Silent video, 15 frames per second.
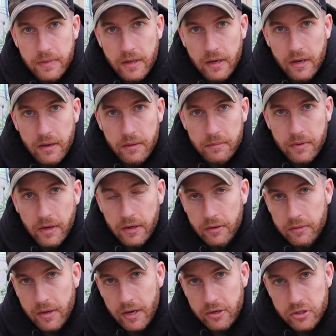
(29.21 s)
I know
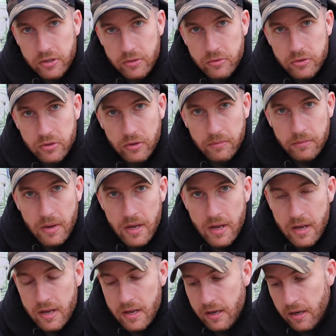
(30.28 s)
Nash do some,
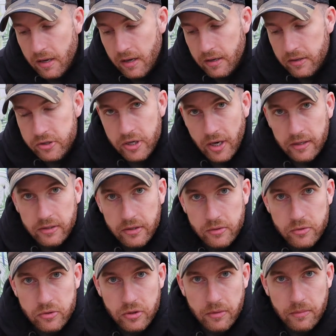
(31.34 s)
Jag do
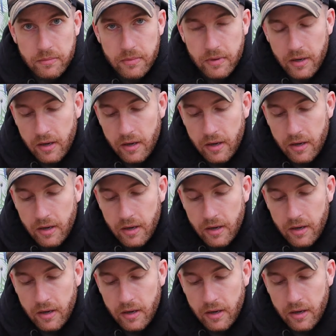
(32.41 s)
some,